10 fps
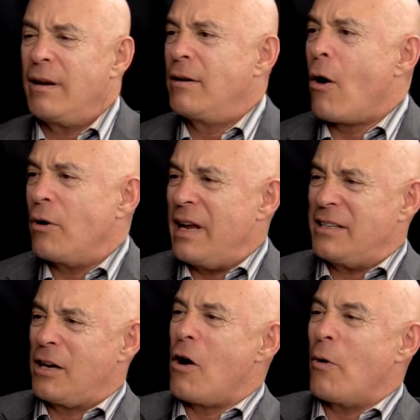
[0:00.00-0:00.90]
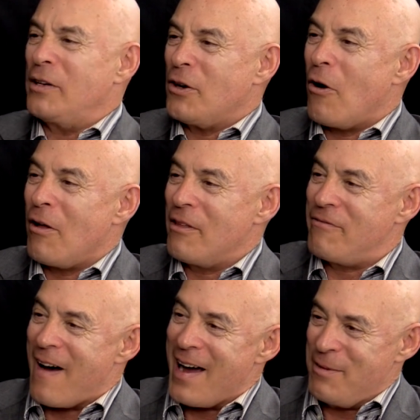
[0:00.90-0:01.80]
don't need to go into all the
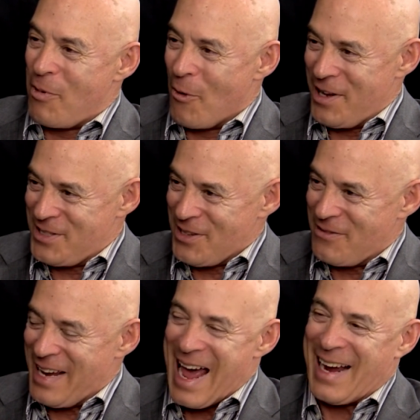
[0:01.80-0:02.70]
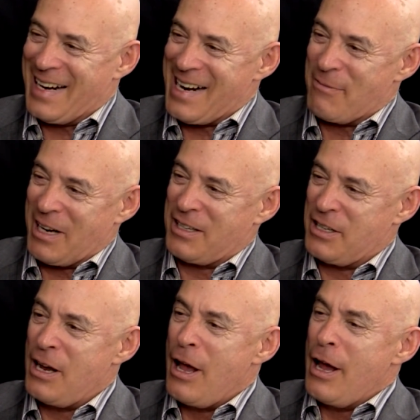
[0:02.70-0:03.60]
fine points of the academic
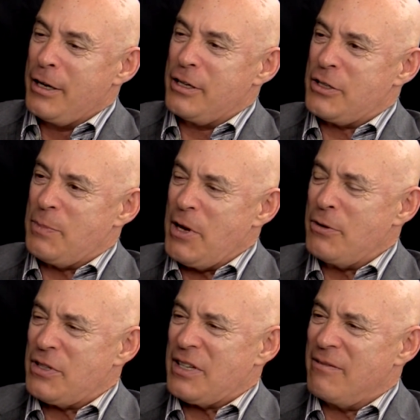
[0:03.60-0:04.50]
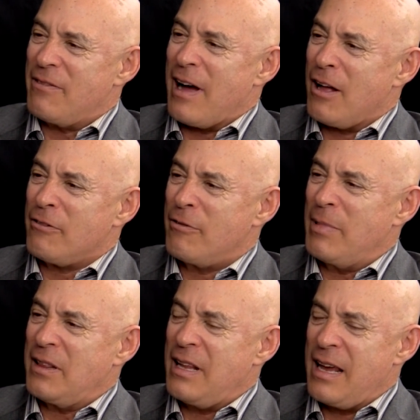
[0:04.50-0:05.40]
disputes involved,
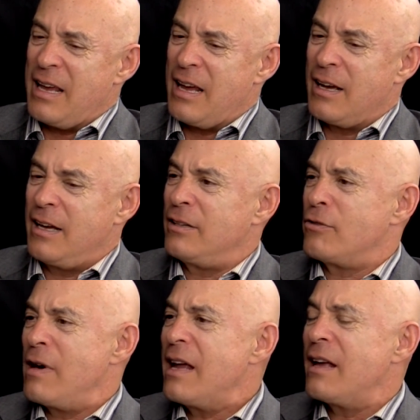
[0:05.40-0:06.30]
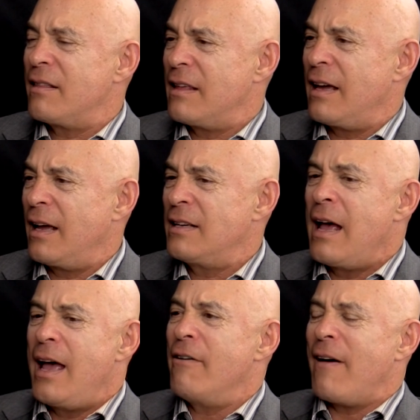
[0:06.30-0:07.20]
but the intriguing thing is,
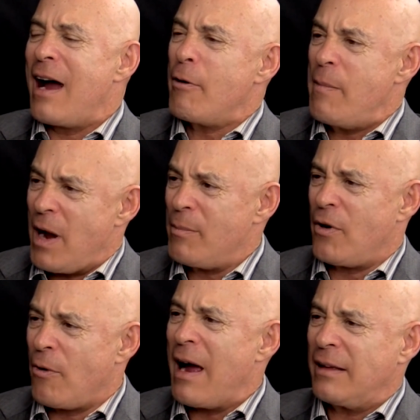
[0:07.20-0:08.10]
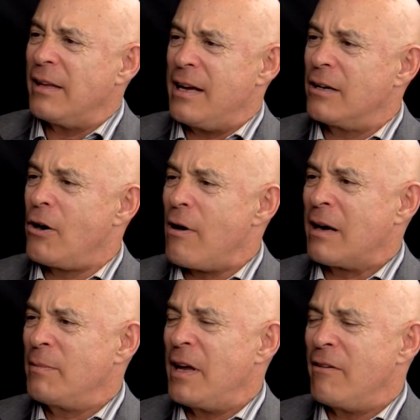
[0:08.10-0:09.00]
if I remember rightly, and
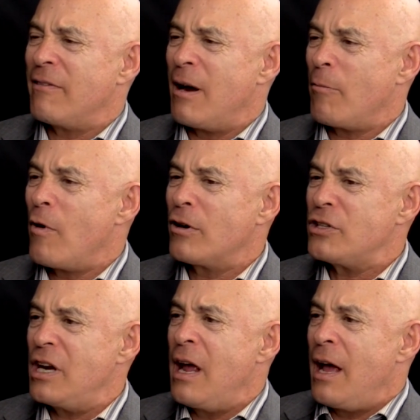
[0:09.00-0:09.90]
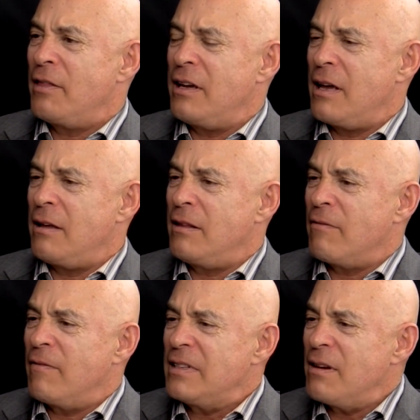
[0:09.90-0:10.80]
correct me if I'm wrong,
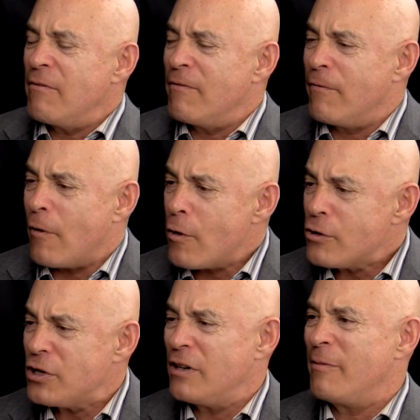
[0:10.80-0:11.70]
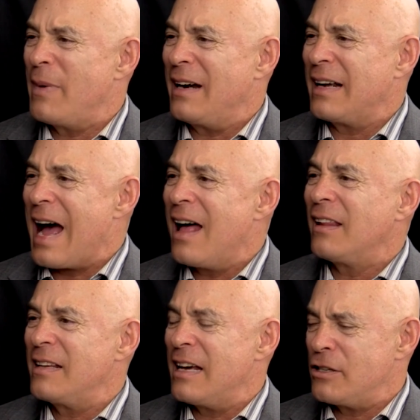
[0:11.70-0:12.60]
the version of
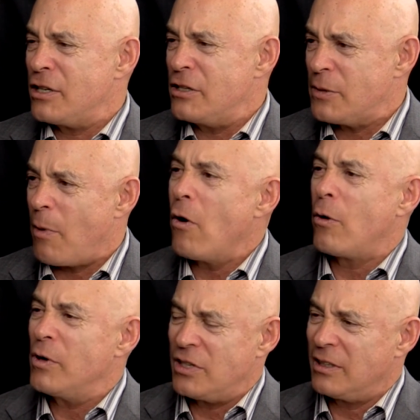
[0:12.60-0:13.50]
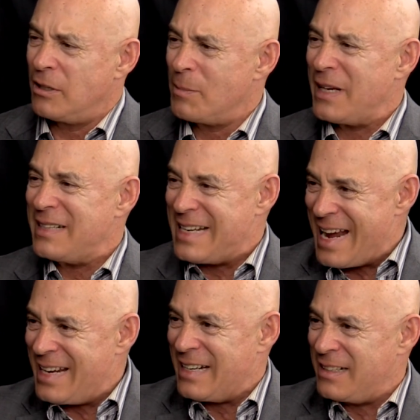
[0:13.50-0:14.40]
Bengali that she spoke was a little bit
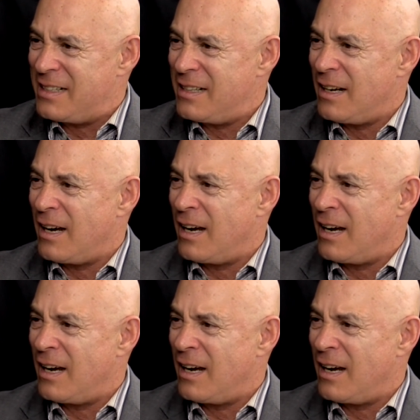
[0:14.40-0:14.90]
dated